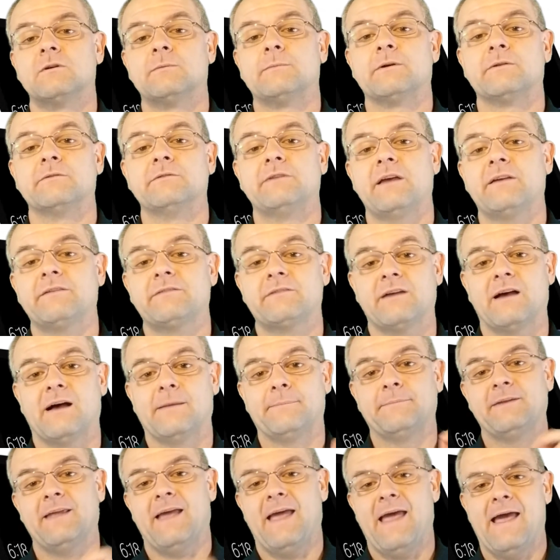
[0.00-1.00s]
Chrome on
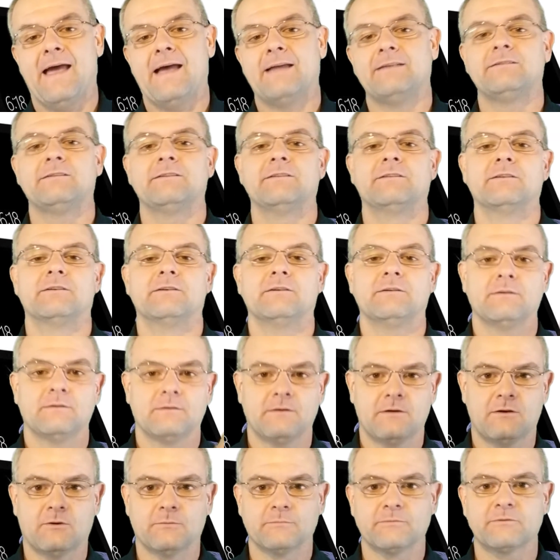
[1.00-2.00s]
desktop to add to the
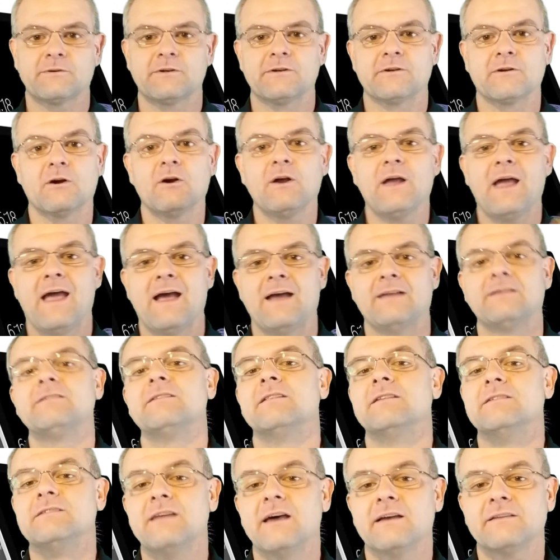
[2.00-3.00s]
home screen, or
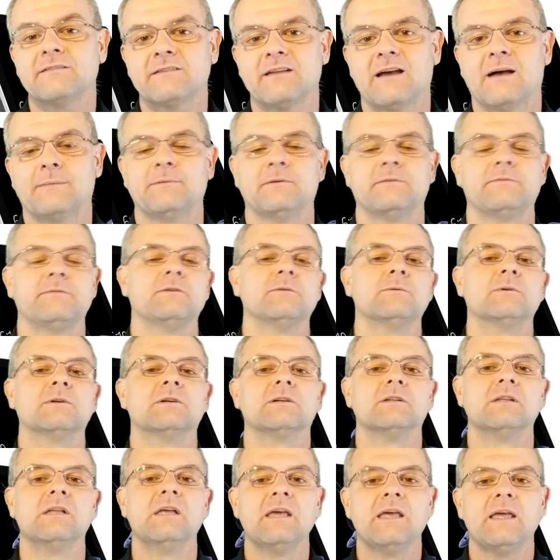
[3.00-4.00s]
add to the desktop, if you
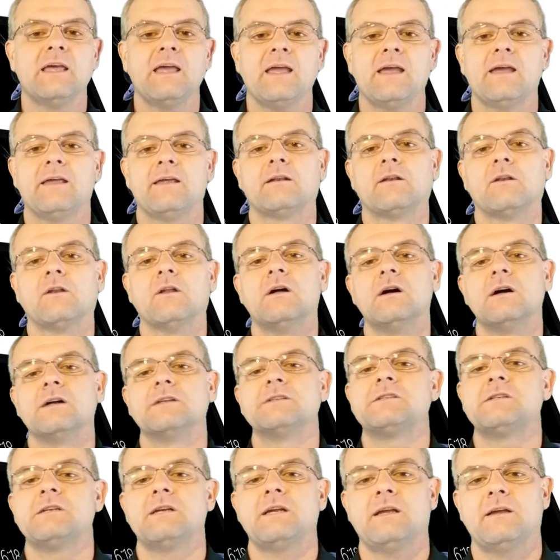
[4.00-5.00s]
will, and
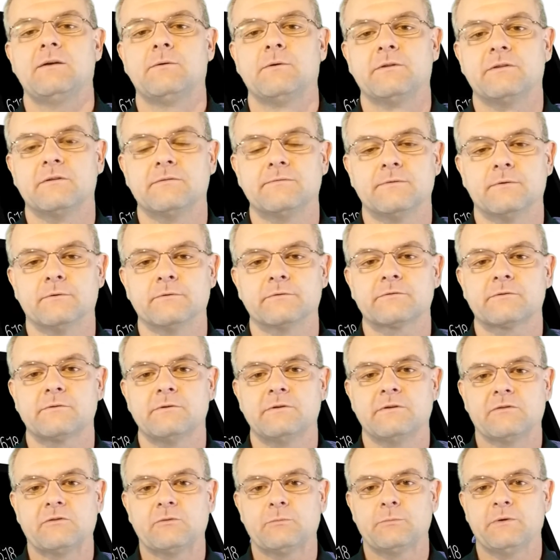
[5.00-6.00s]
launch with the full
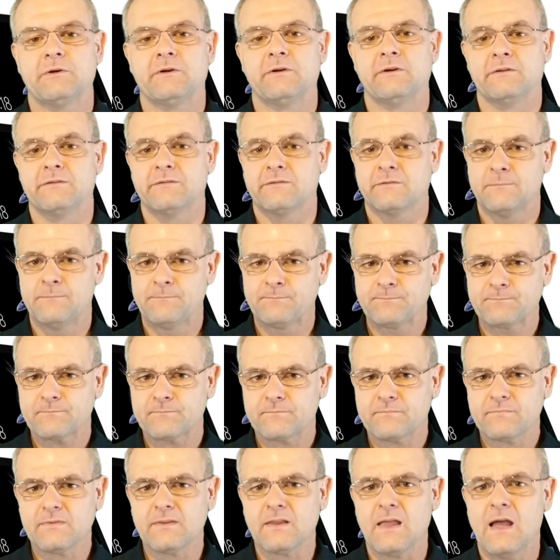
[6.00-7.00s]
screen experience.
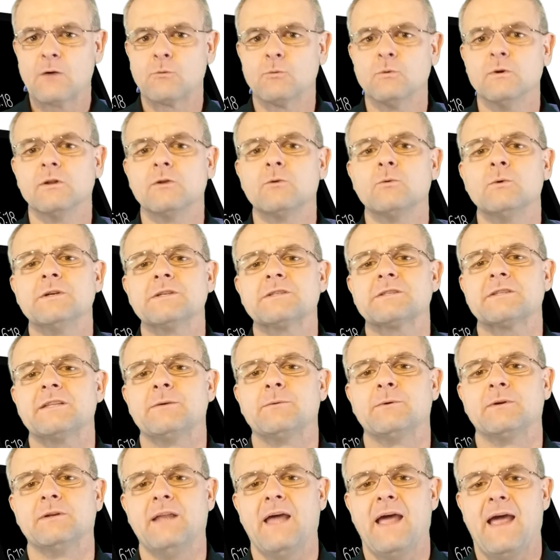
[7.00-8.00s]
I really
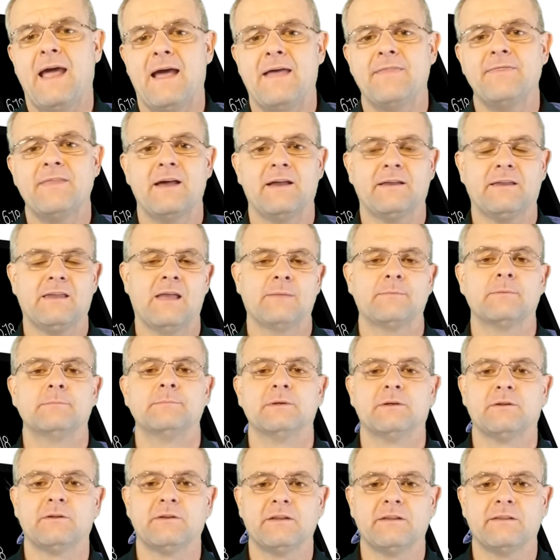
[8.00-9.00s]
wish they would add that
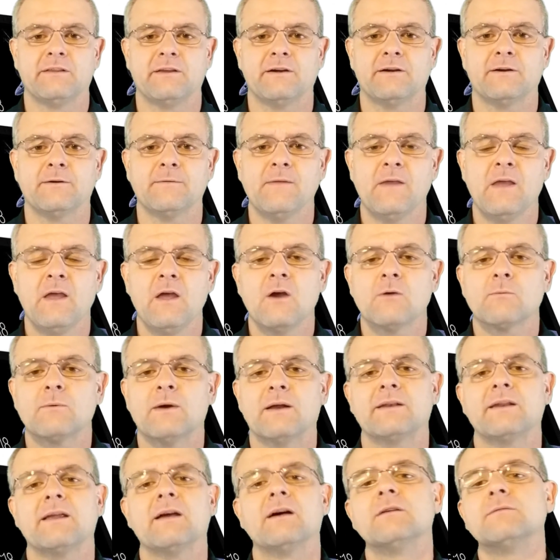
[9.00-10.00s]
capability there.
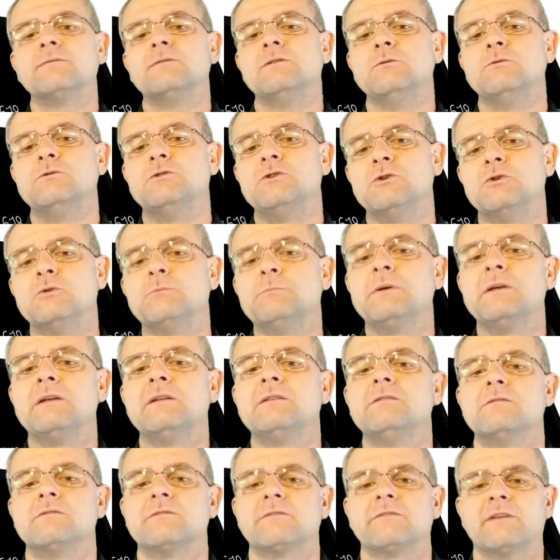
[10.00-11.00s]
Right now, if you do
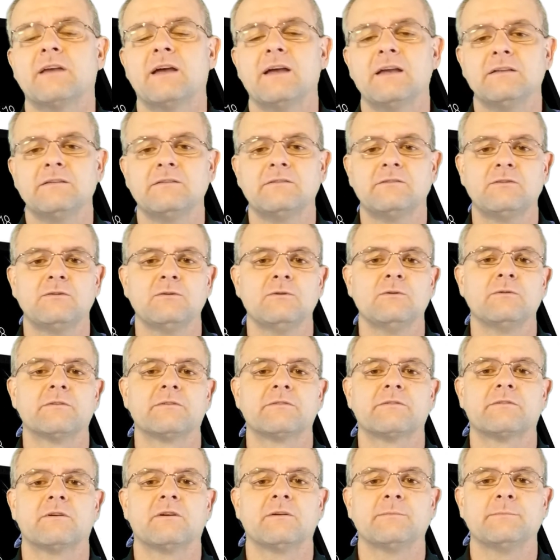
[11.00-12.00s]
pin your site
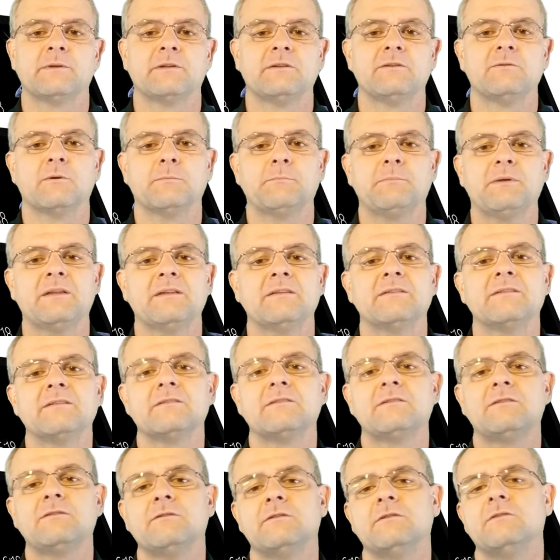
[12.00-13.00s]
to the start menu, it
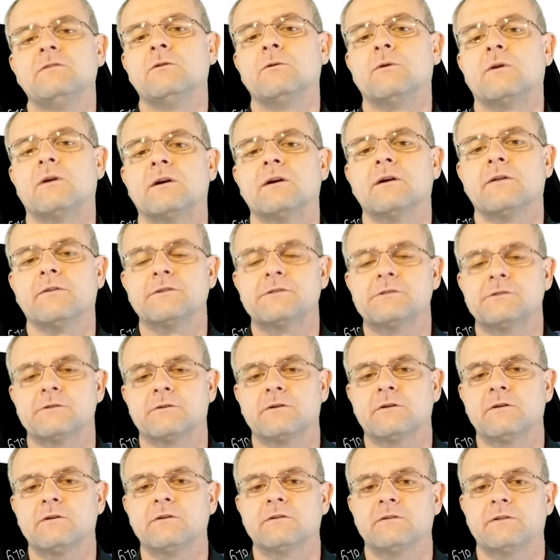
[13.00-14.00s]
pins it to the URL
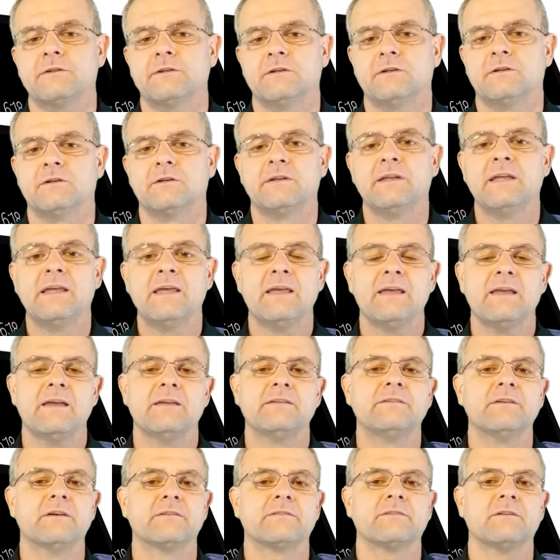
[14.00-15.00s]
that you're currently on.
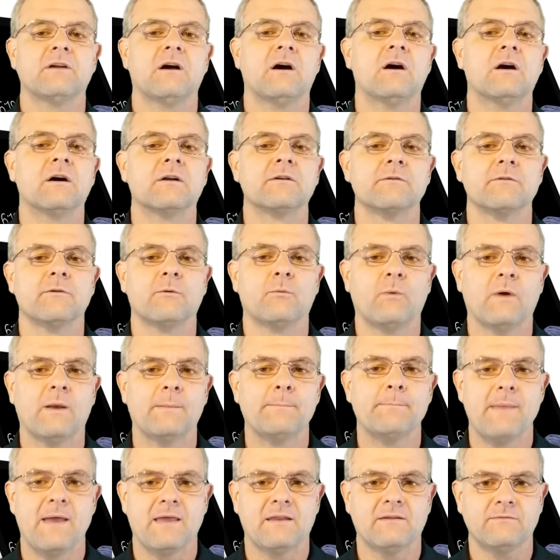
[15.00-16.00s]
It doesn't honor the
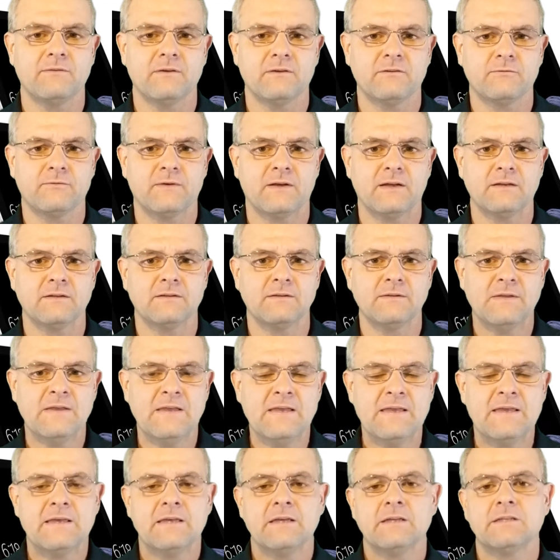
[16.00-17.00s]
web manifest
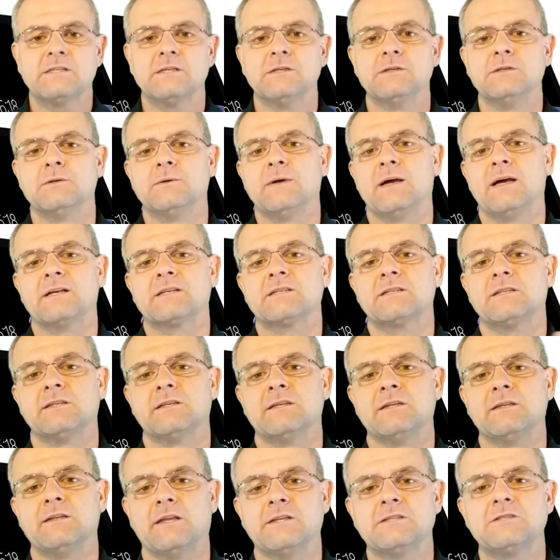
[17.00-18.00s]
file to
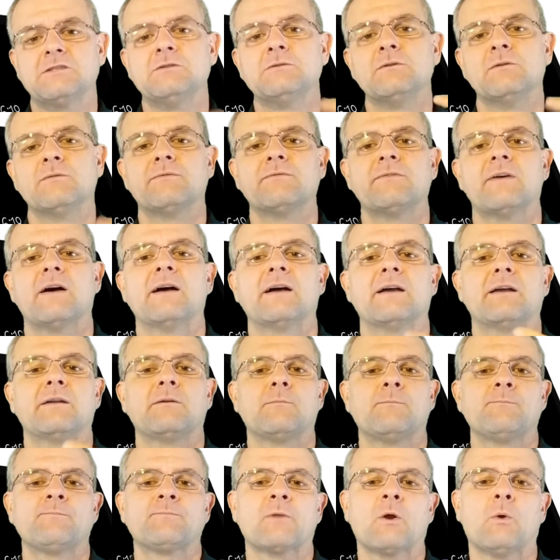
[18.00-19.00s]
actually let you
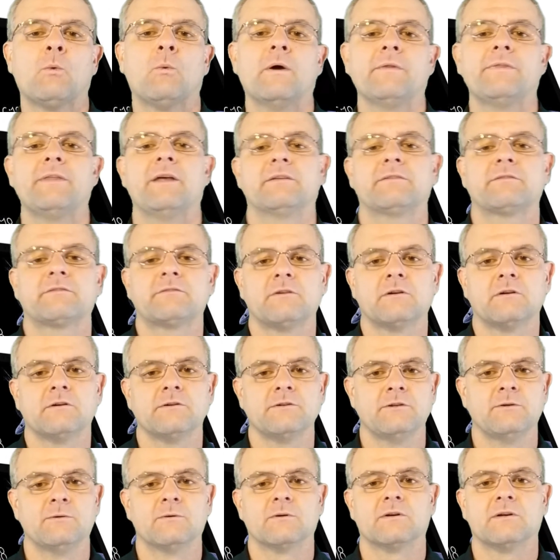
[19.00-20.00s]
define what that
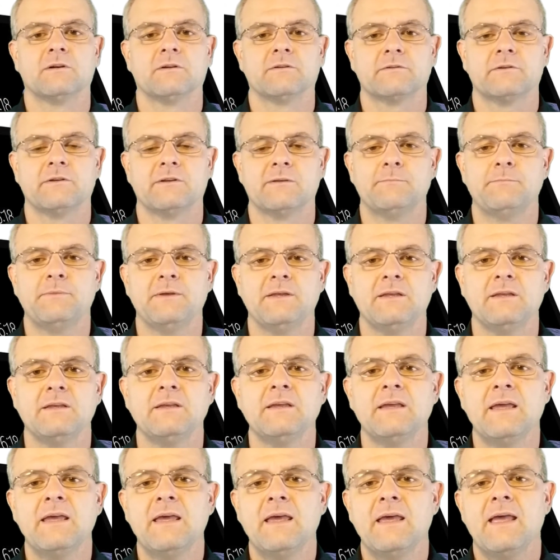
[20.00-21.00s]
start URL is going to
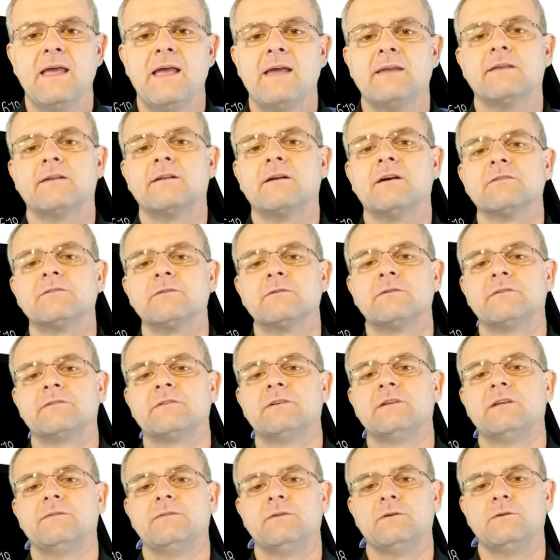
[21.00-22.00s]
be, and it also
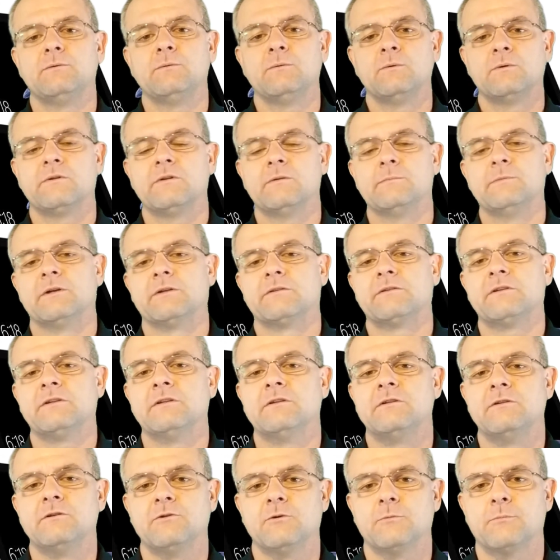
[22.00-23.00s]
doesn't give you the
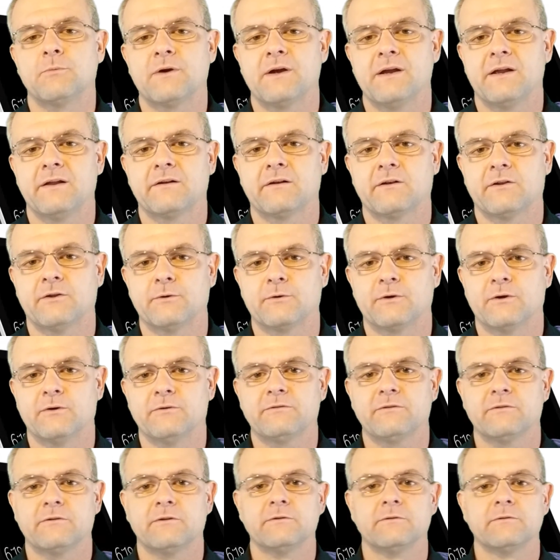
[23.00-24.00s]
ability to do your brand
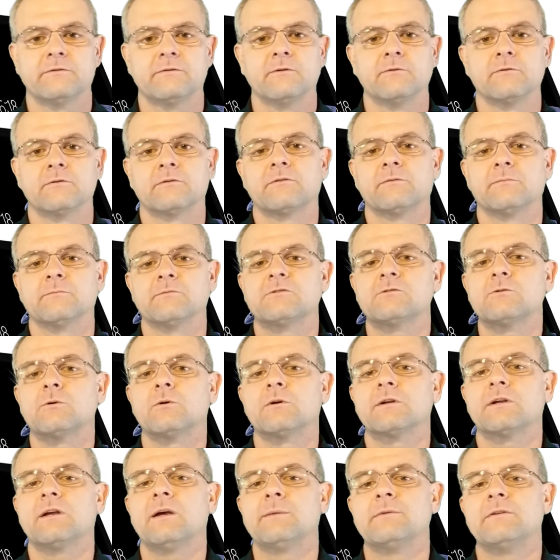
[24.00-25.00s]
logo. So those are some
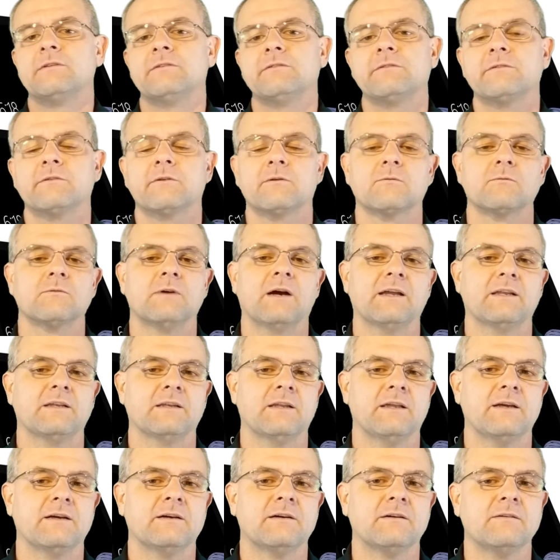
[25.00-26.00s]
shortcomings
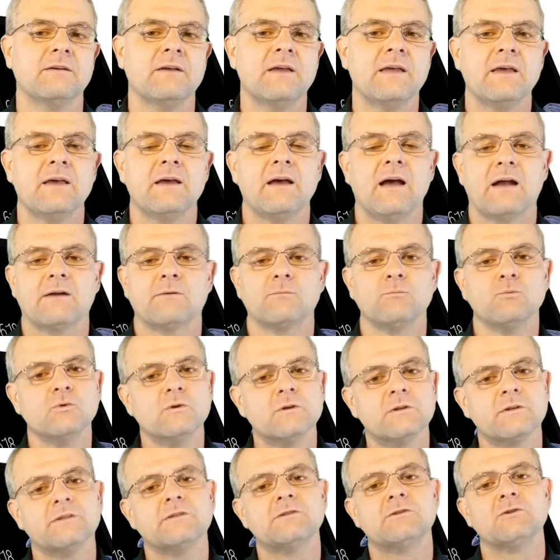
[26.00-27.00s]
right now. I
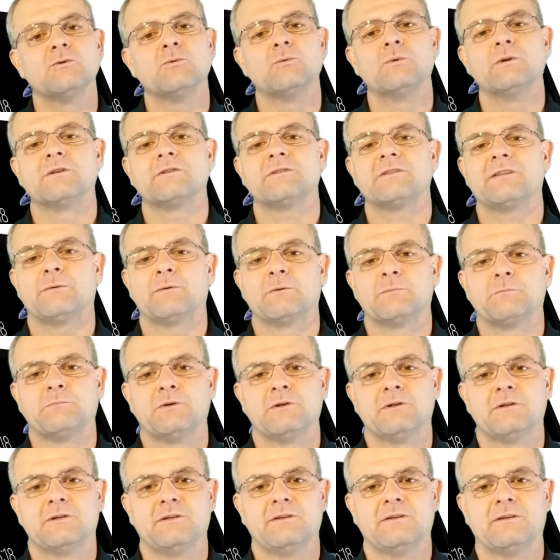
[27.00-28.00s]
really do wish they
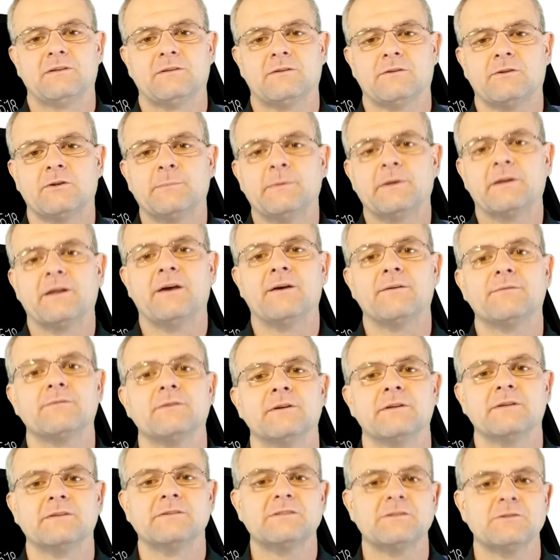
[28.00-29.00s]
would put a little bit of
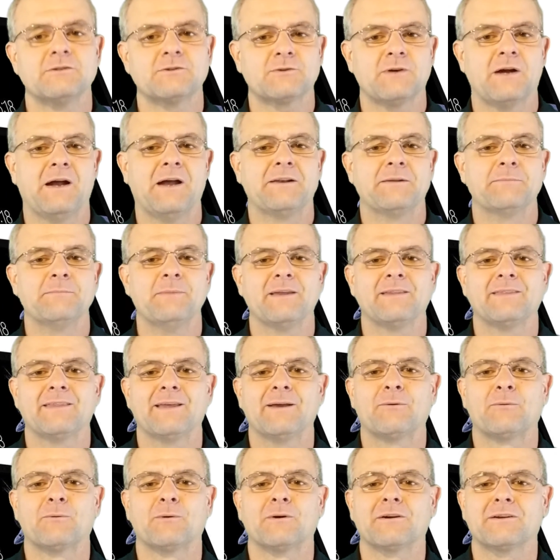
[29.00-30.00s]
effort into trying to
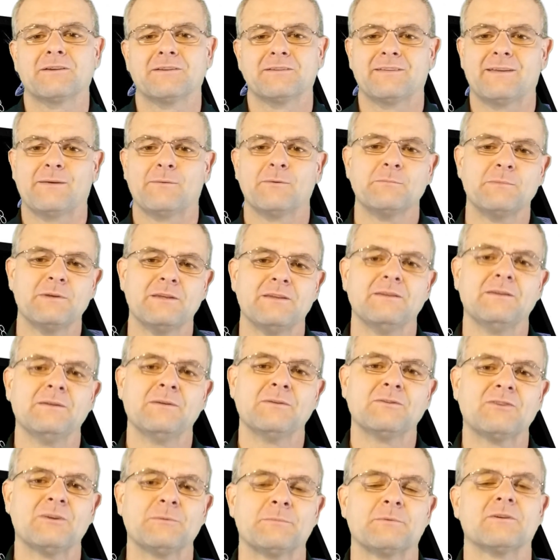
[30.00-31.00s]
make that work, because that would
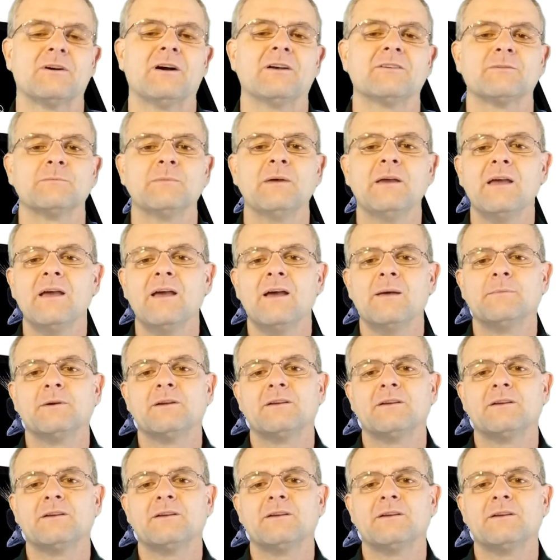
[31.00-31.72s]
be super awesome.